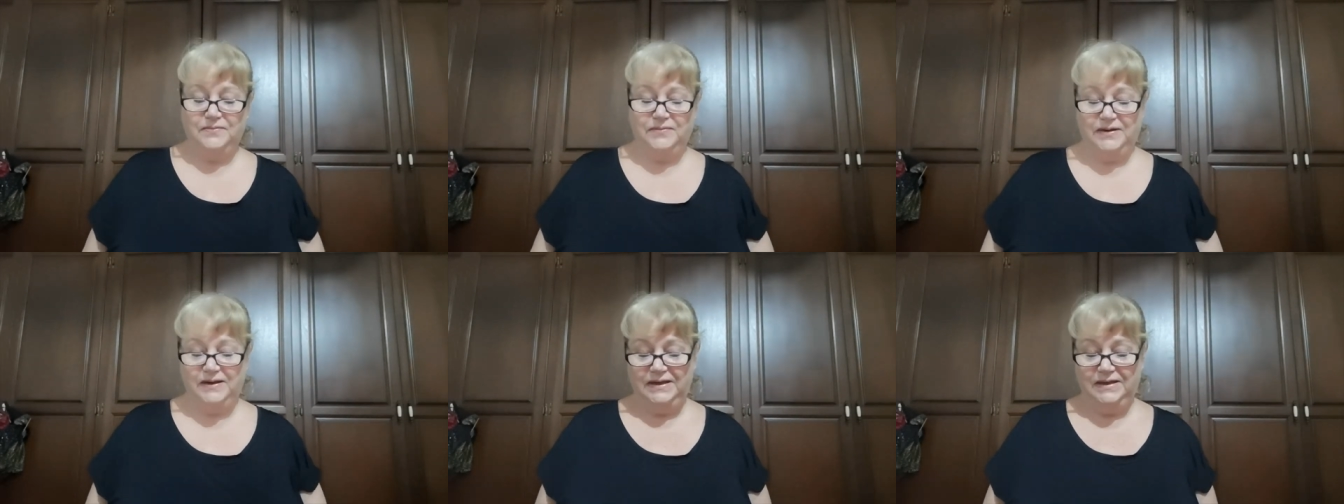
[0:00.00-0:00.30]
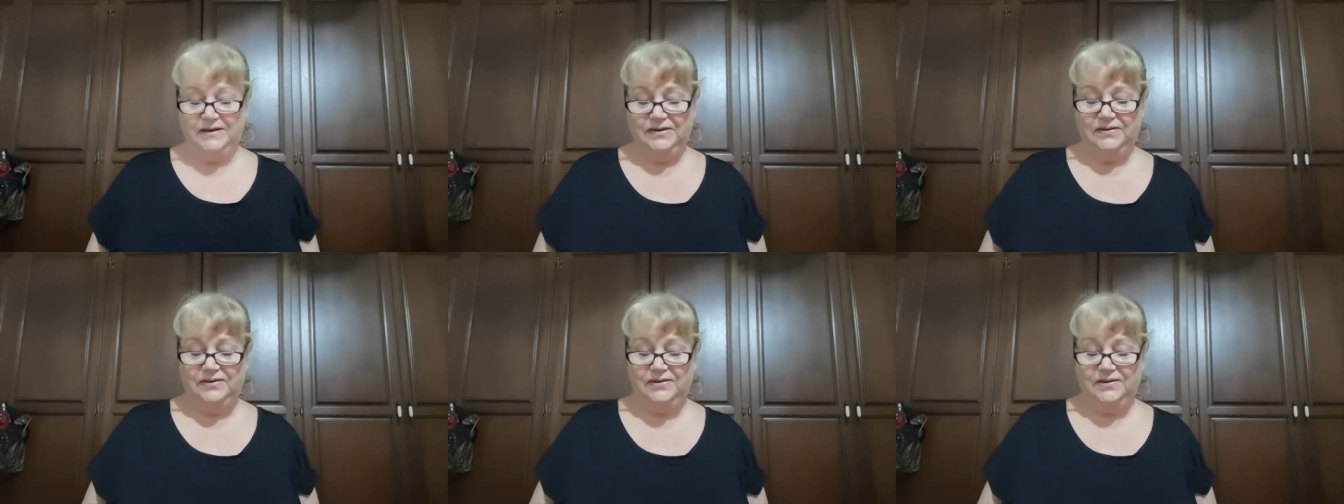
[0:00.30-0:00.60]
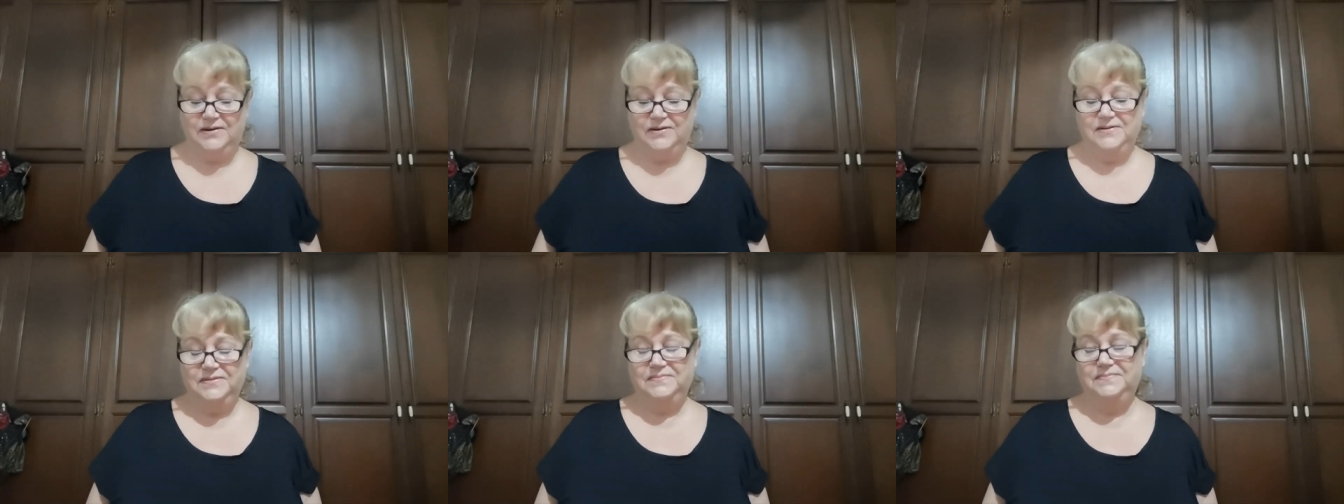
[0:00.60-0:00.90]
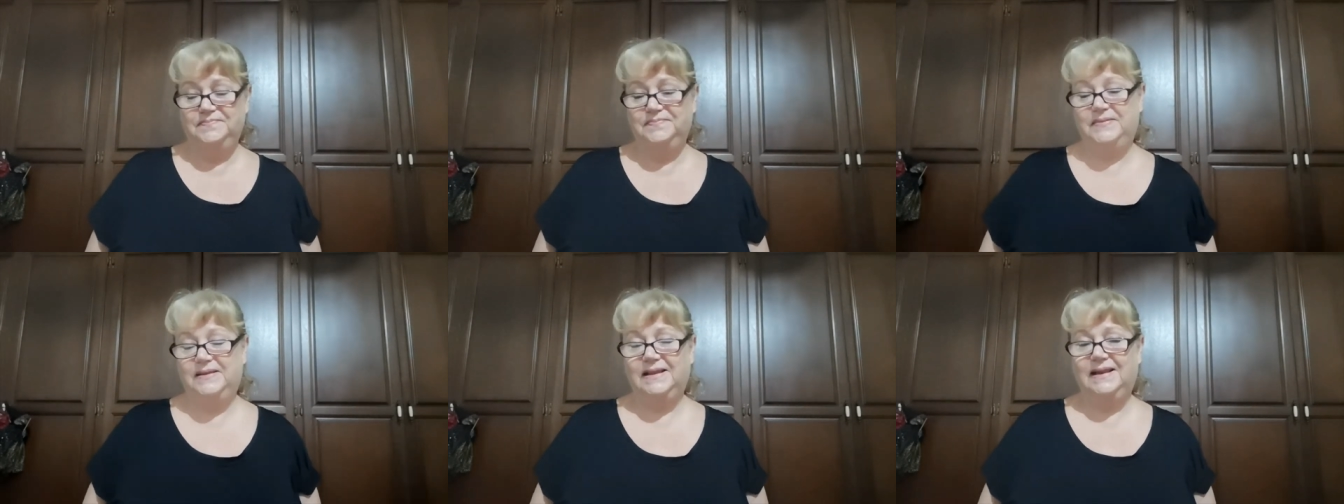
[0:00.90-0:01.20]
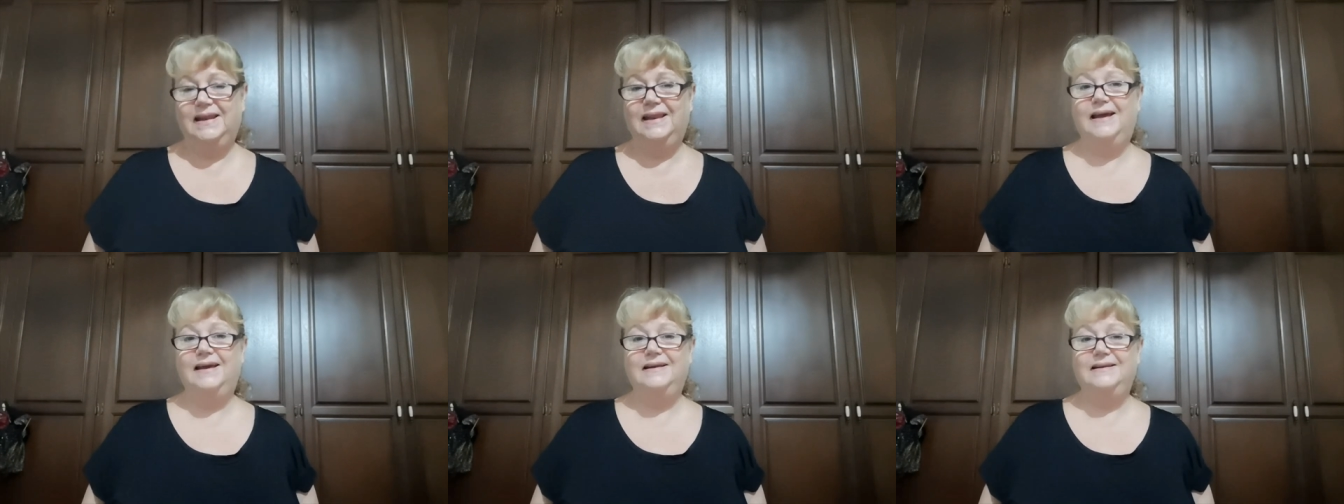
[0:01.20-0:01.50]
when he got home
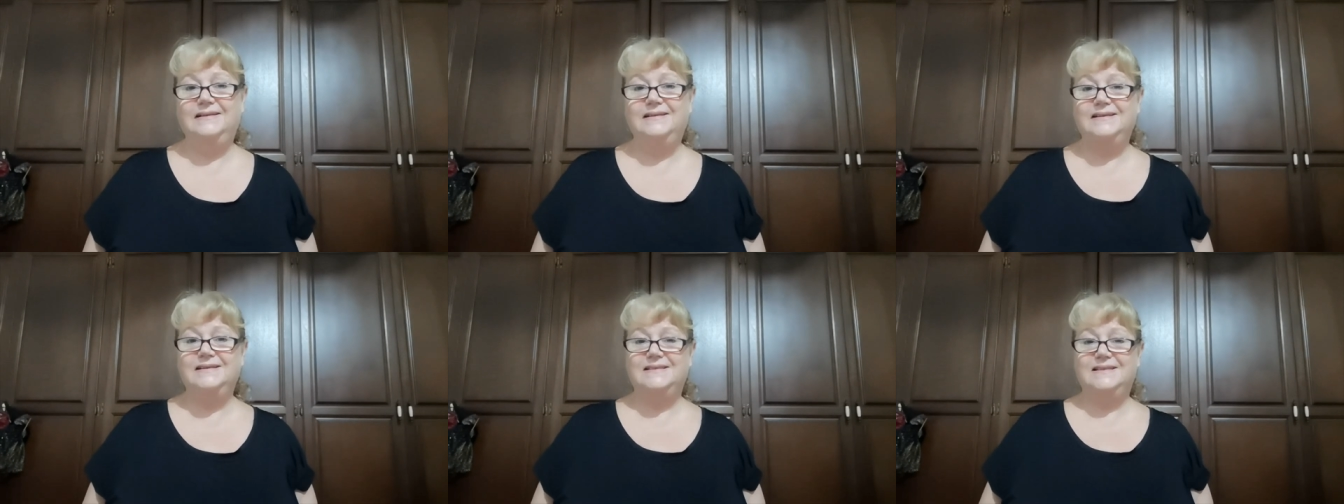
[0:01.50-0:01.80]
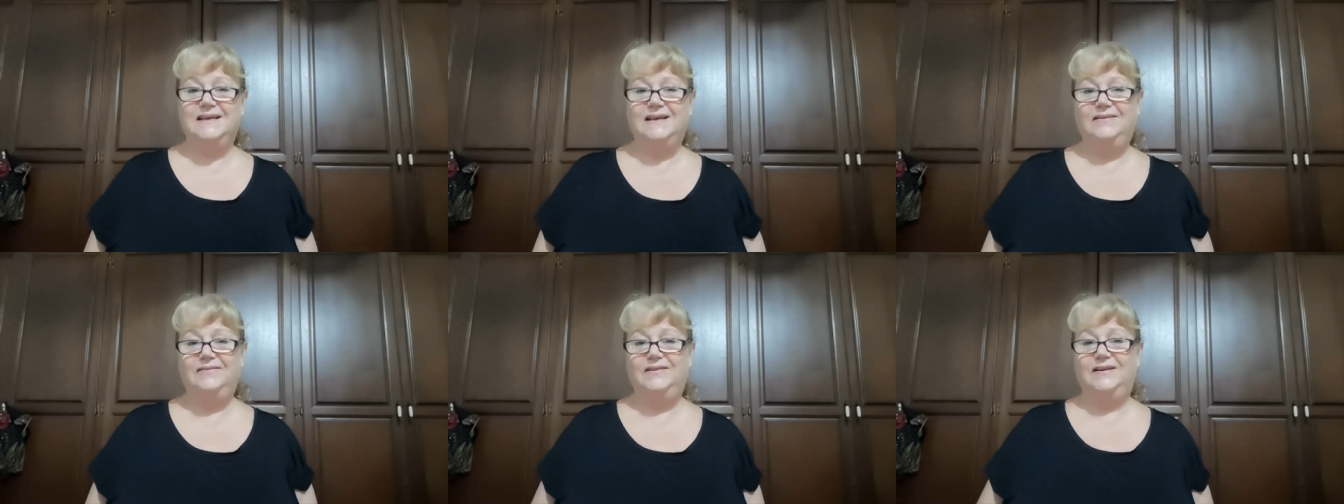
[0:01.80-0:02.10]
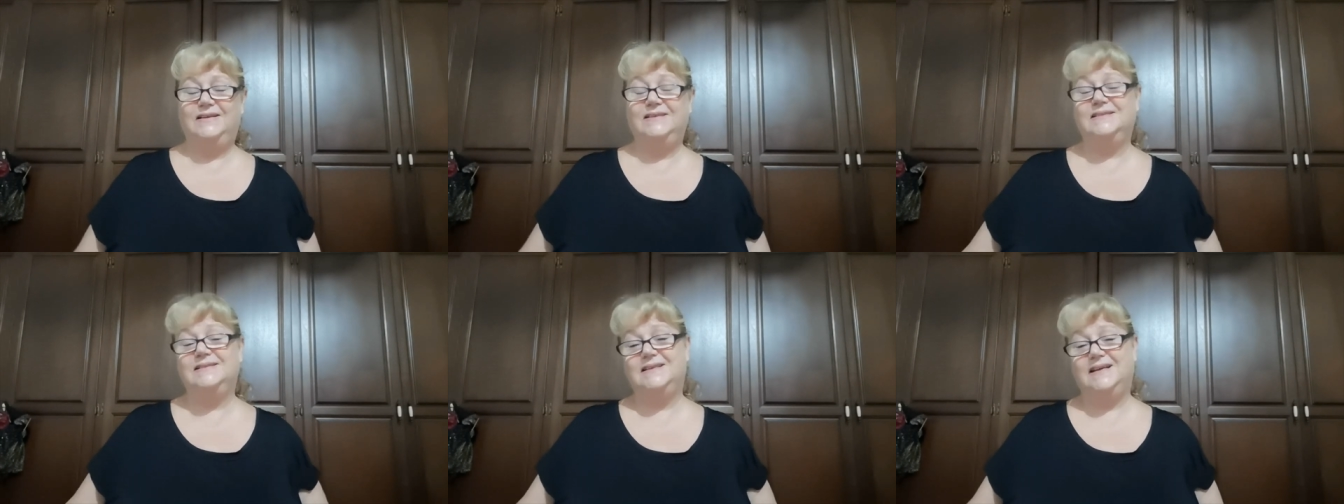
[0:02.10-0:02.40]
later this evening.